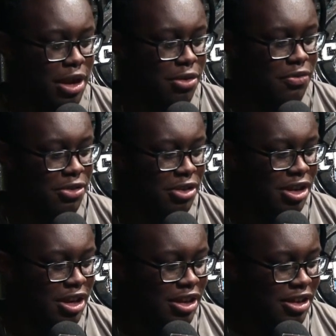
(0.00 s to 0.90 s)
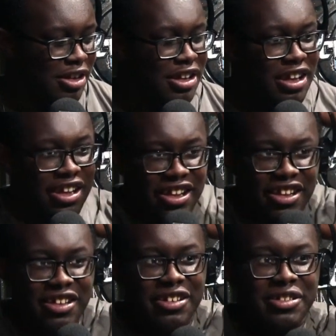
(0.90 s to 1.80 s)
Uh, I, he never
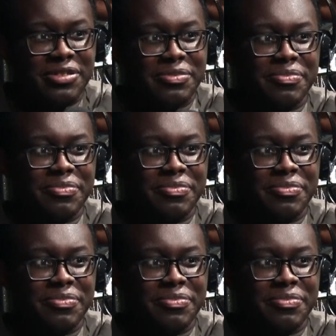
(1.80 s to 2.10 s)
said that.